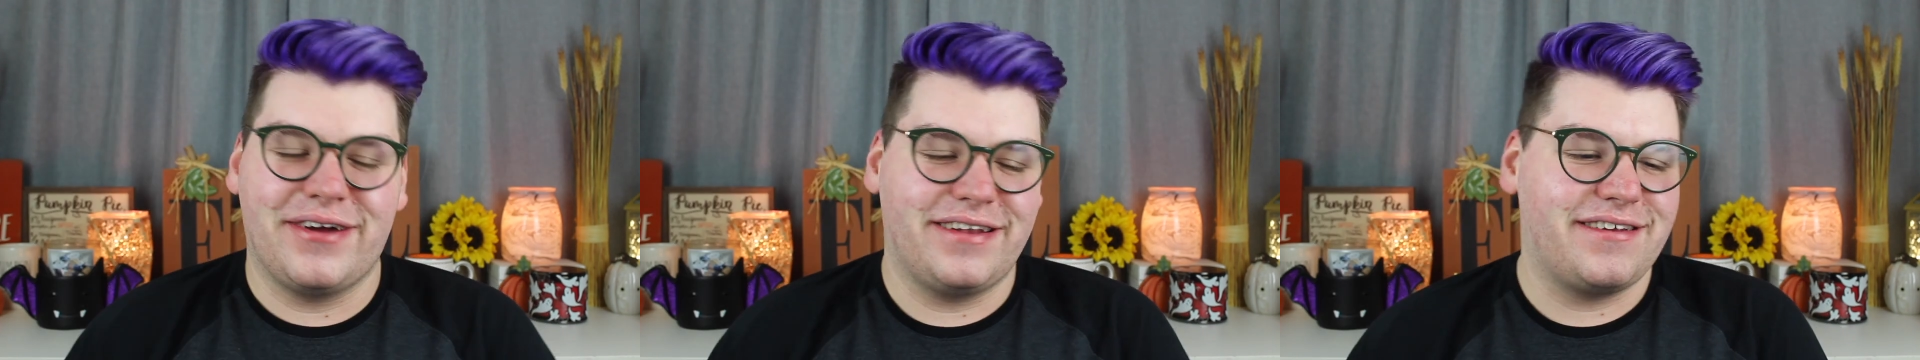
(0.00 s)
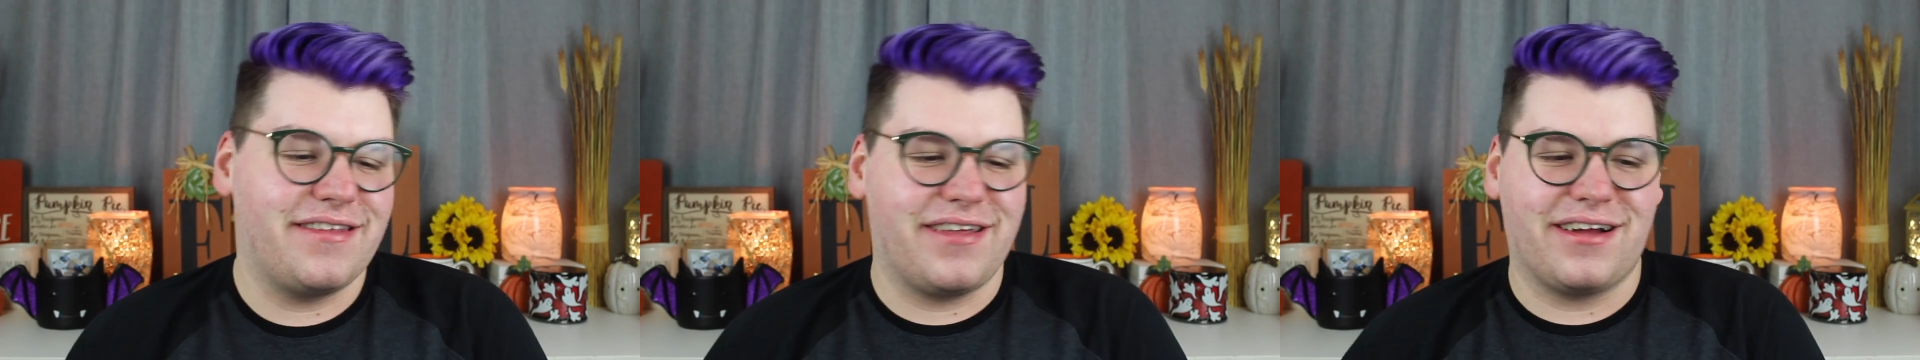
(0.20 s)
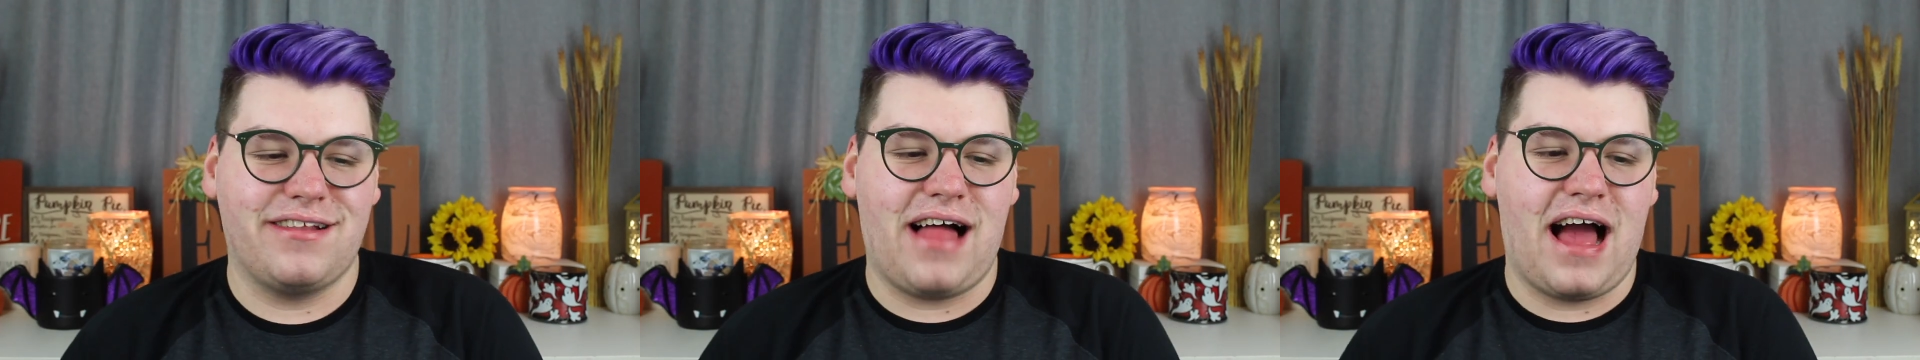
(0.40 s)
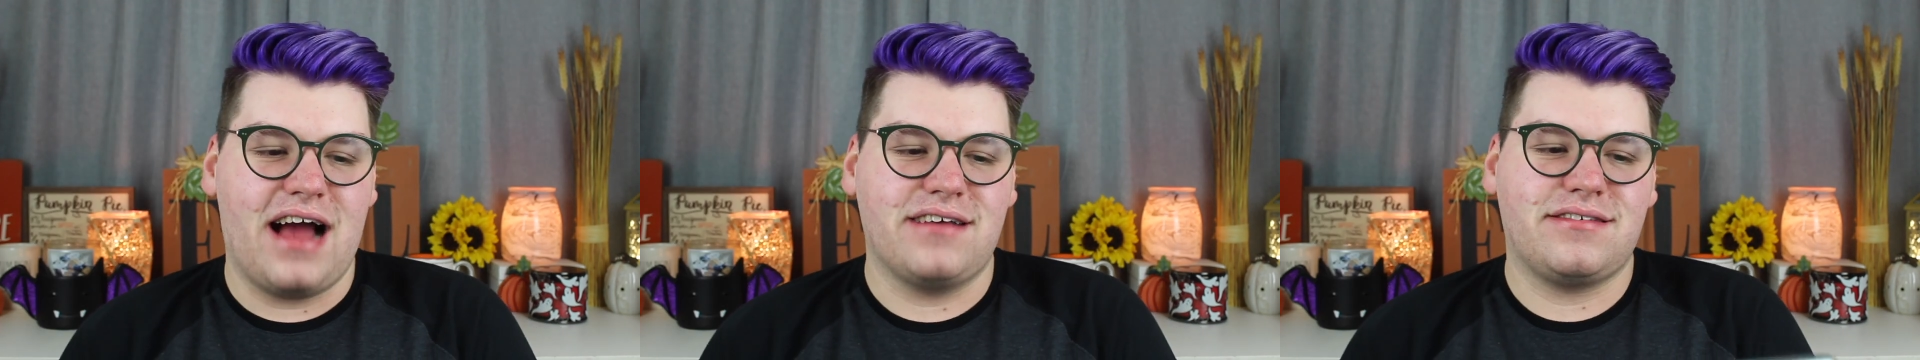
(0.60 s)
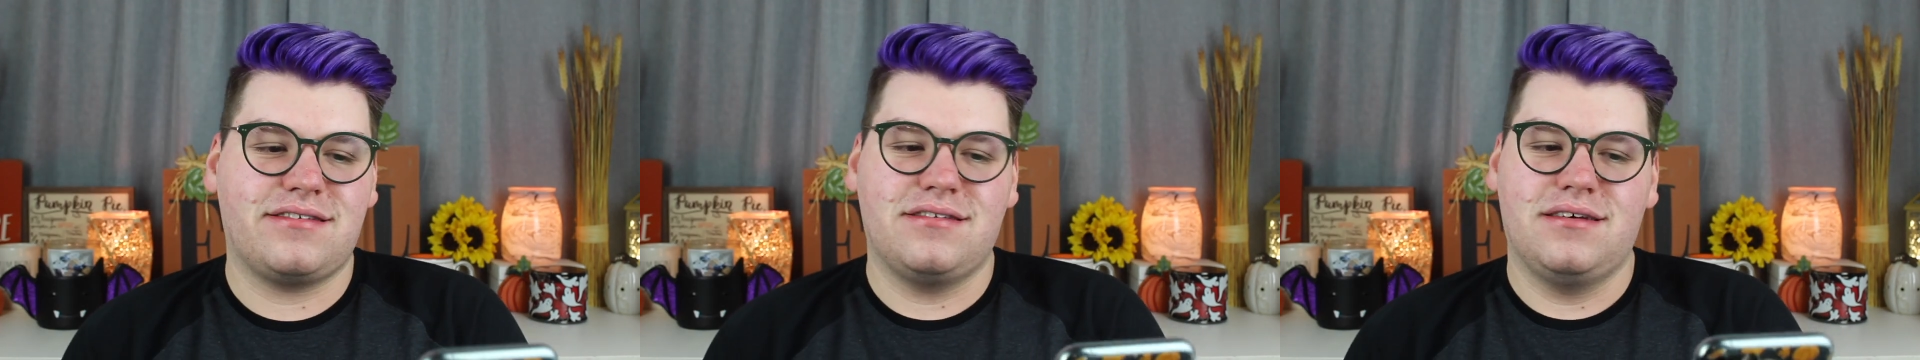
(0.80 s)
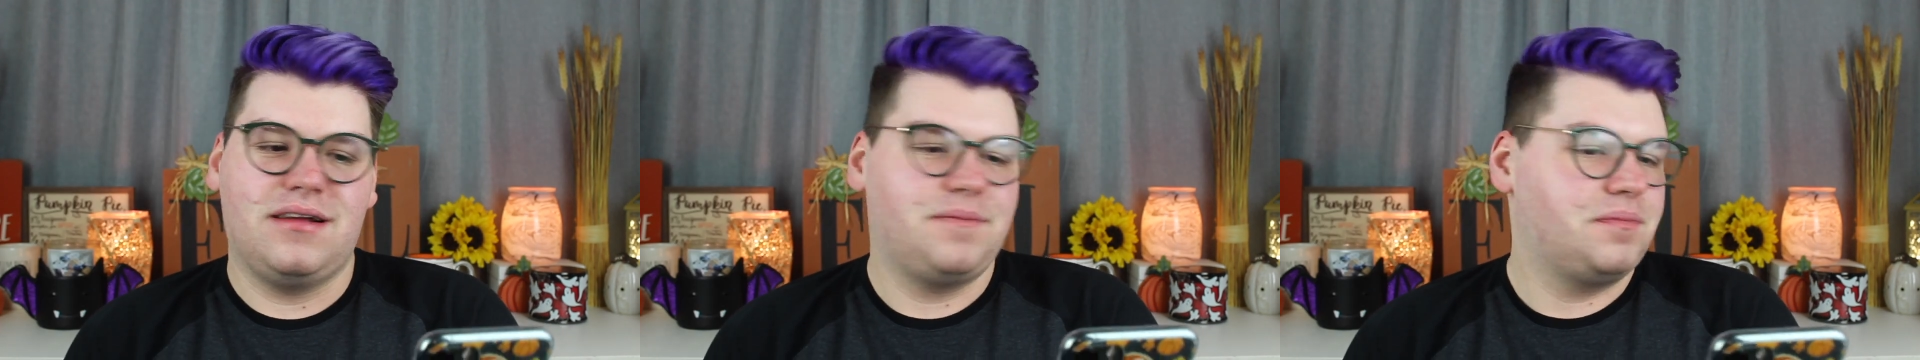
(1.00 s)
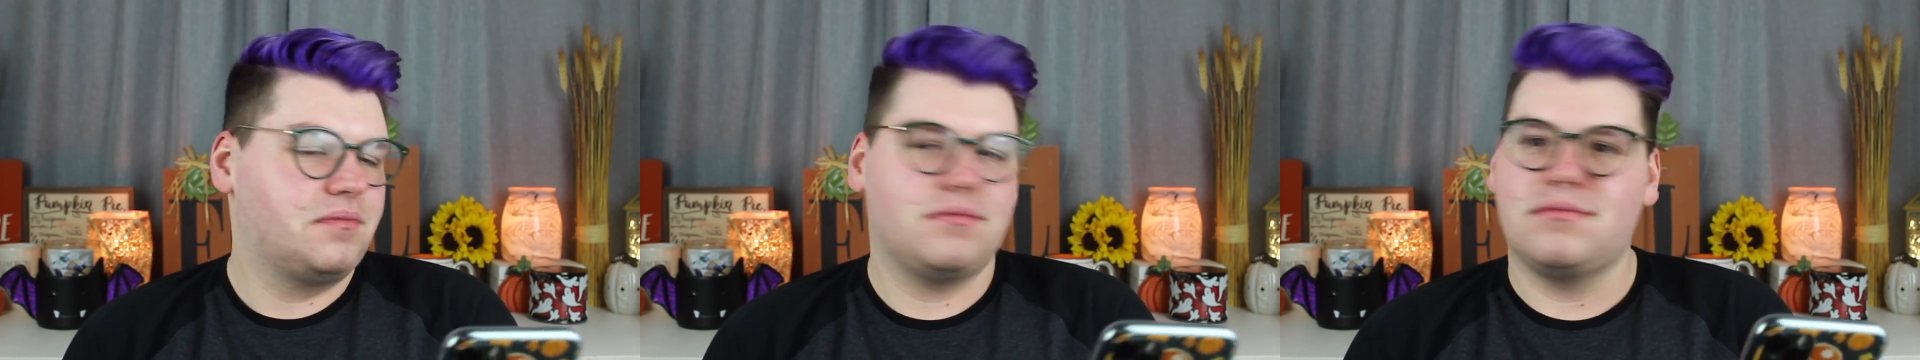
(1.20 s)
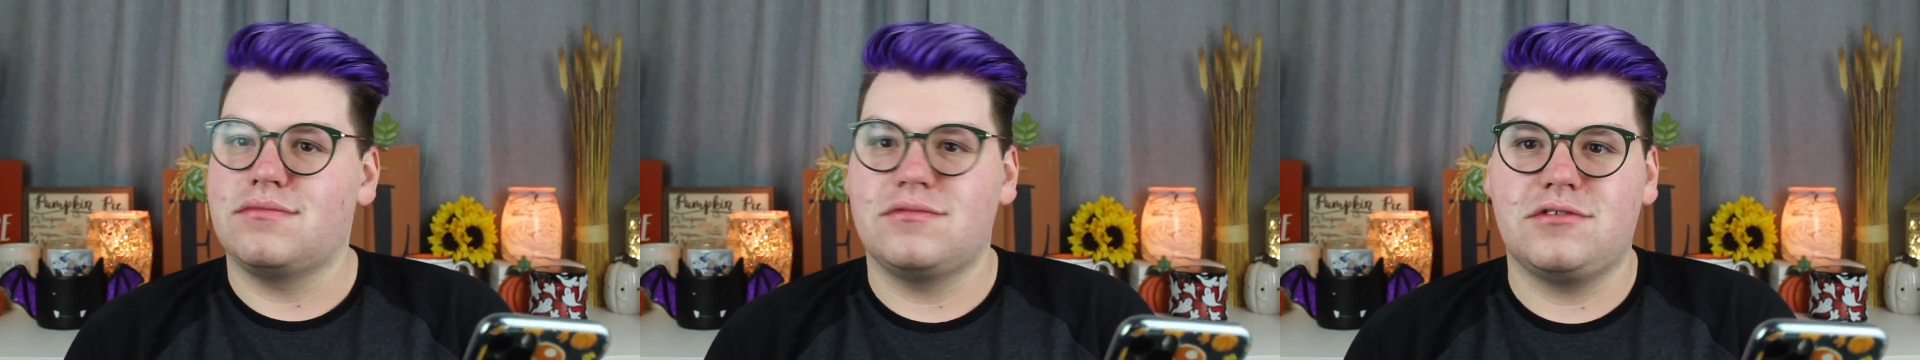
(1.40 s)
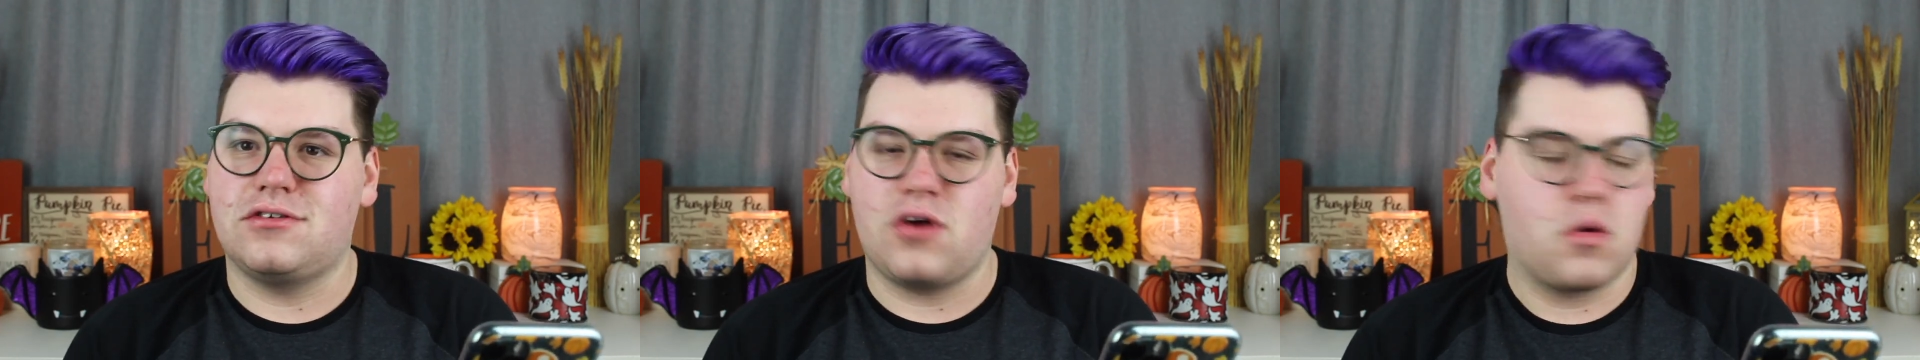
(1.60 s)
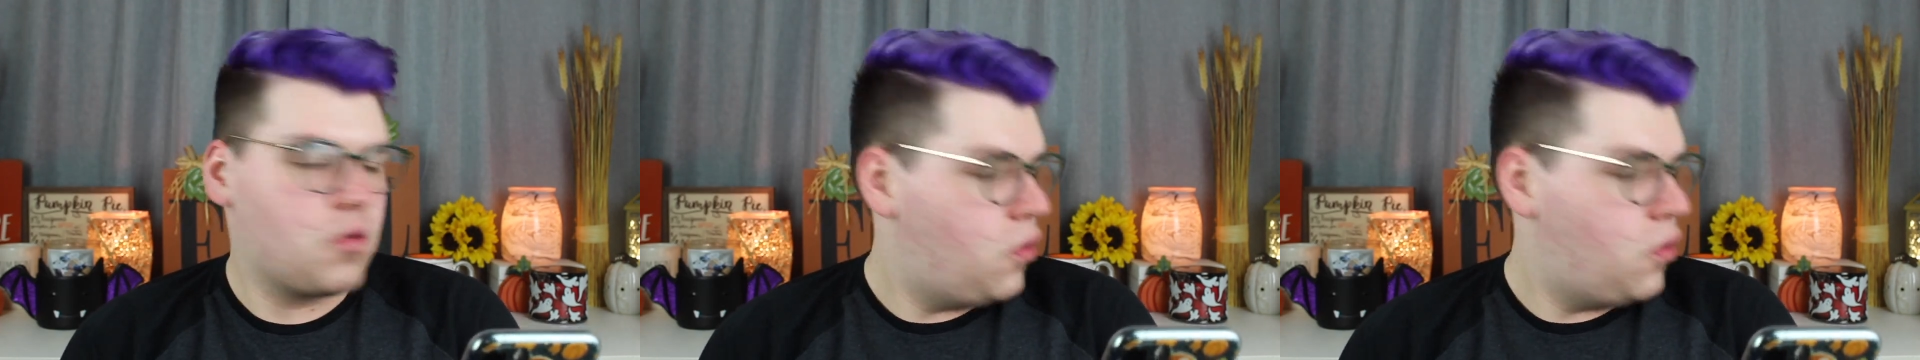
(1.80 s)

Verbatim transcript: into the glass. So